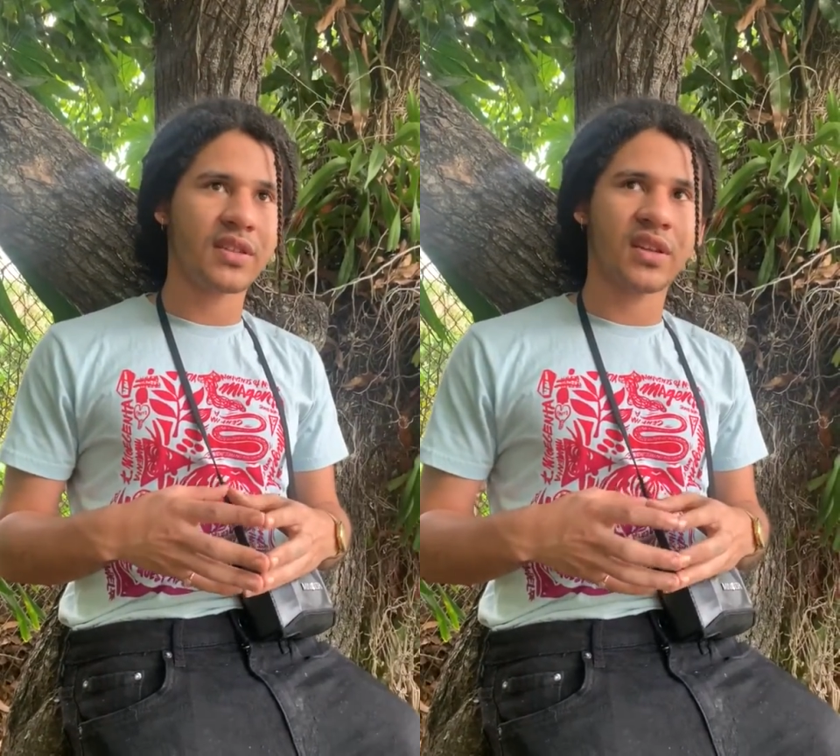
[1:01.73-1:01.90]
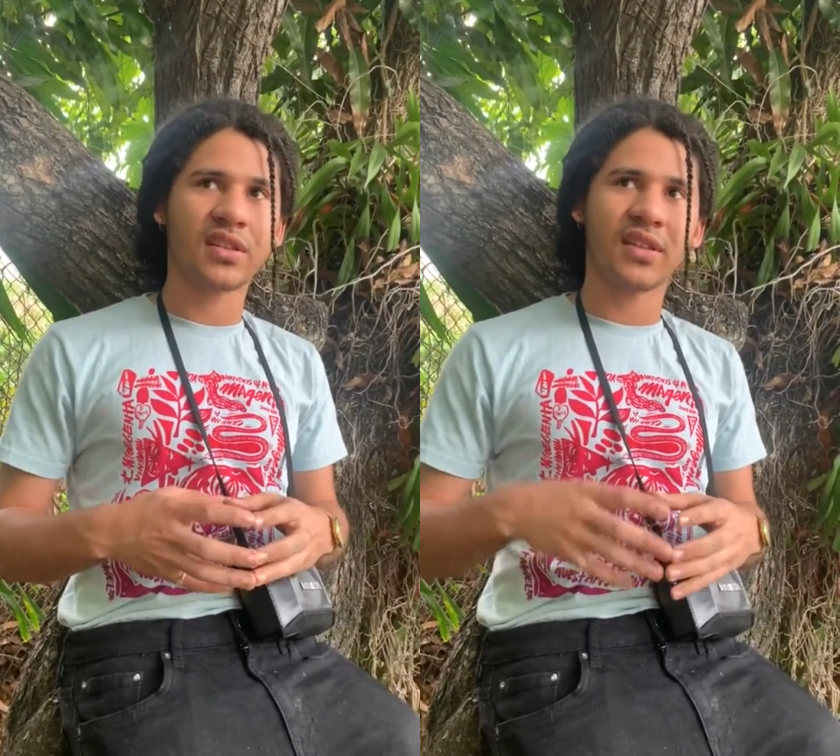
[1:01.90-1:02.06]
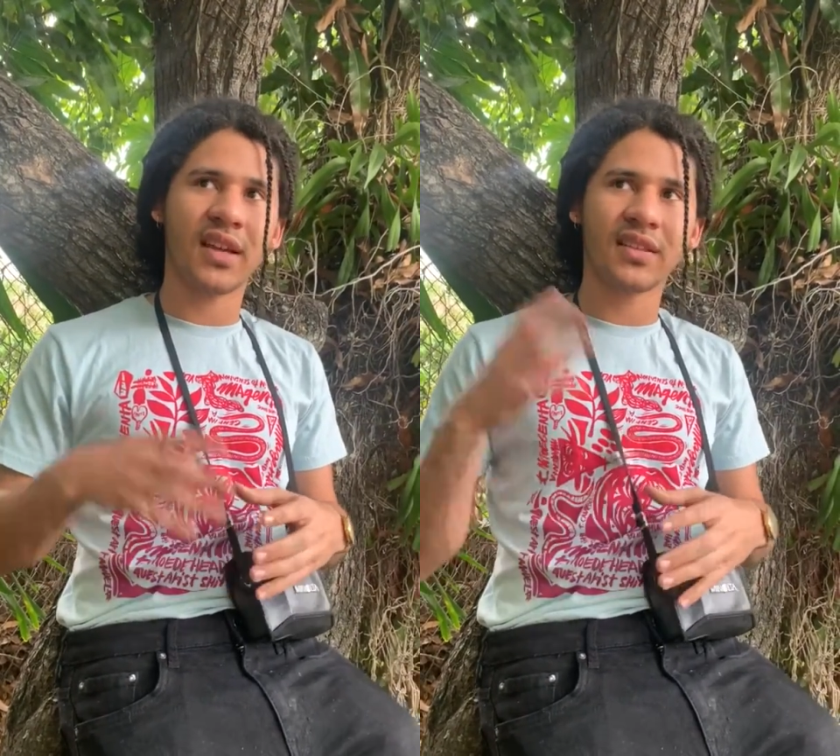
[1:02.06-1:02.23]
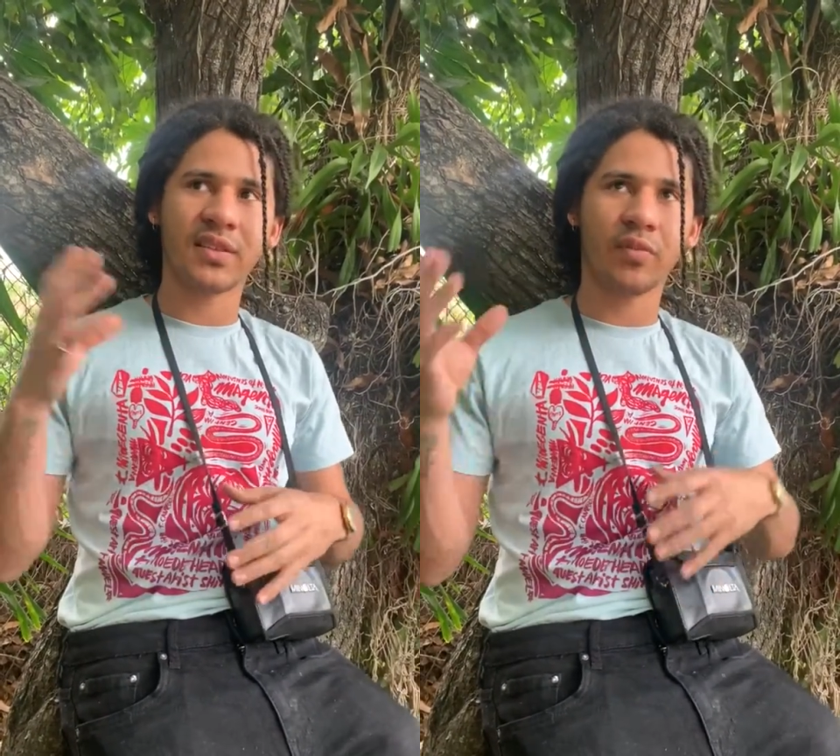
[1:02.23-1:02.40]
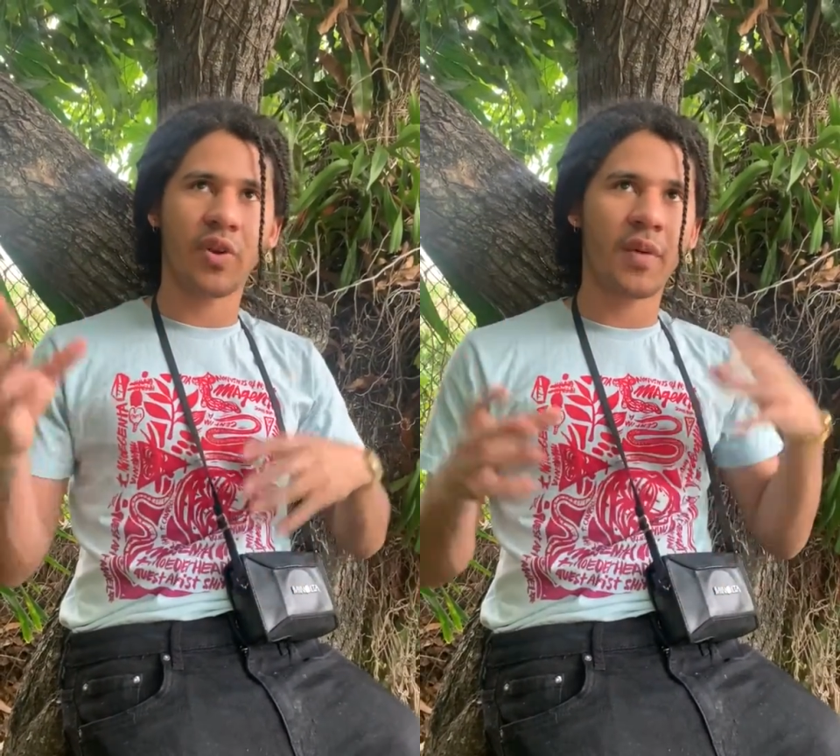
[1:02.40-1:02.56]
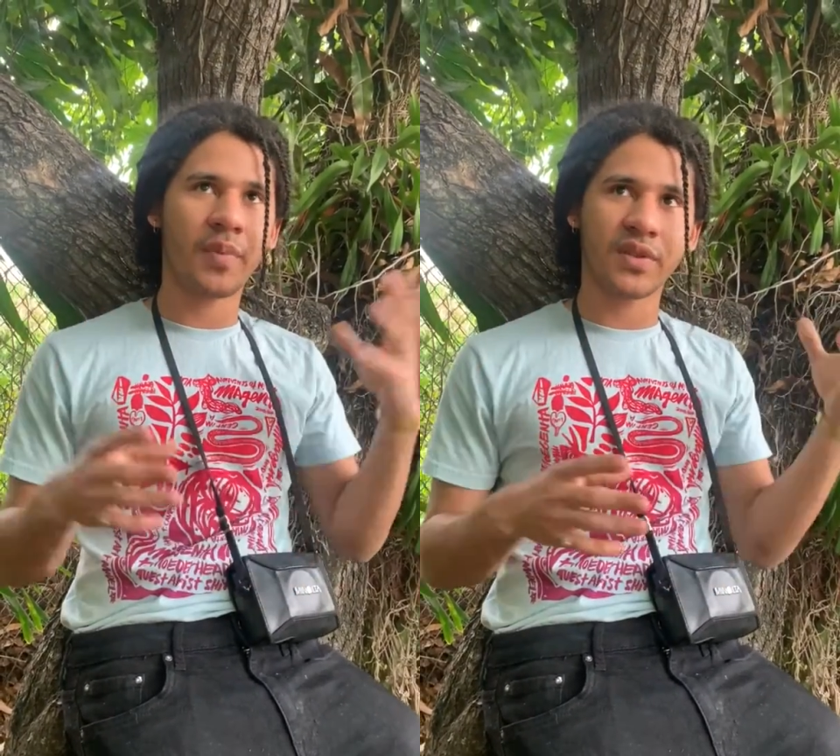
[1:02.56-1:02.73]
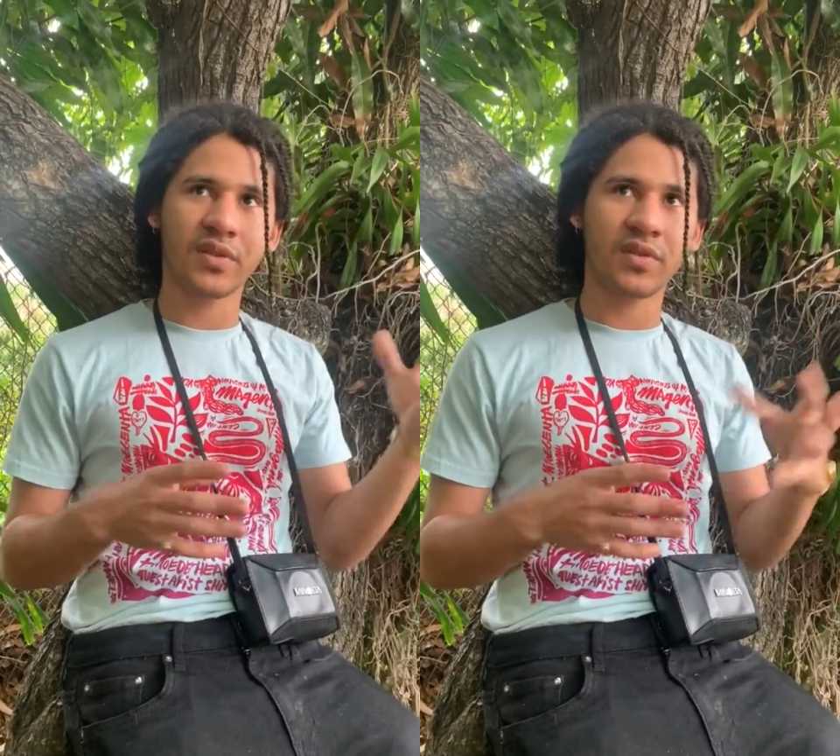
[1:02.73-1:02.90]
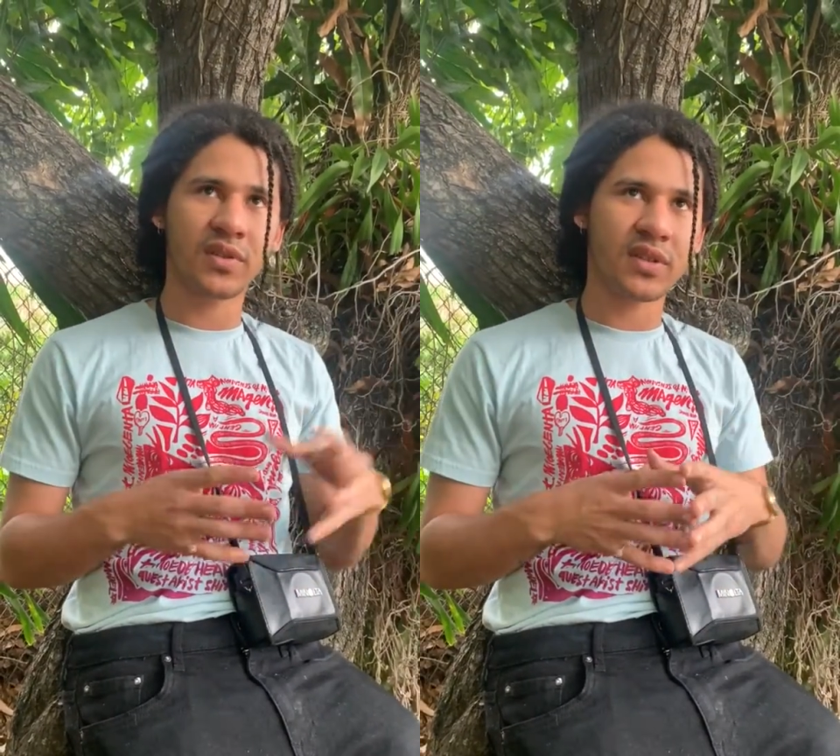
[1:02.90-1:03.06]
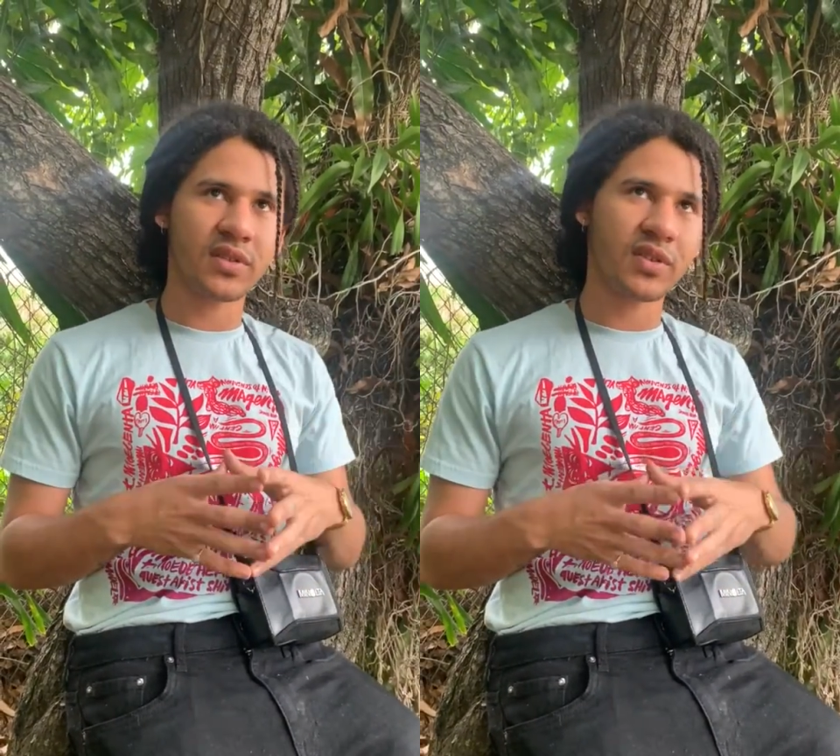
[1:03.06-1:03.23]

started getting more opportunities.